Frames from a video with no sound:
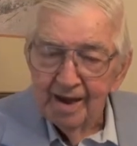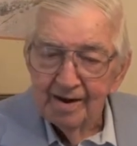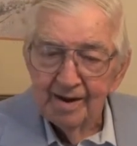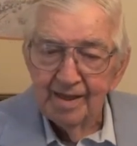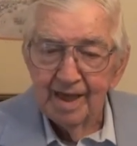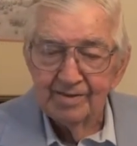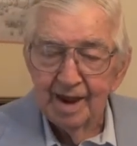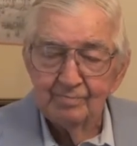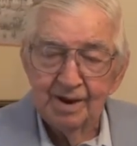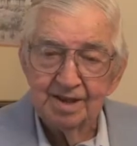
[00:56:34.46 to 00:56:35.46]
And
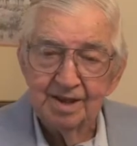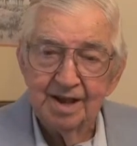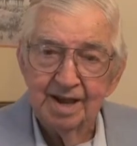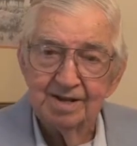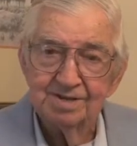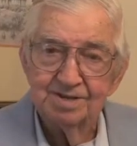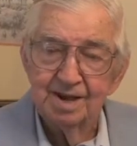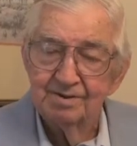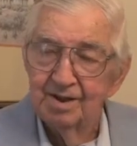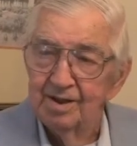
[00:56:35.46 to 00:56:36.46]
that being the case,
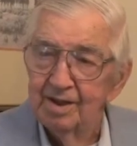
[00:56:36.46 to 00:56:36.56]
that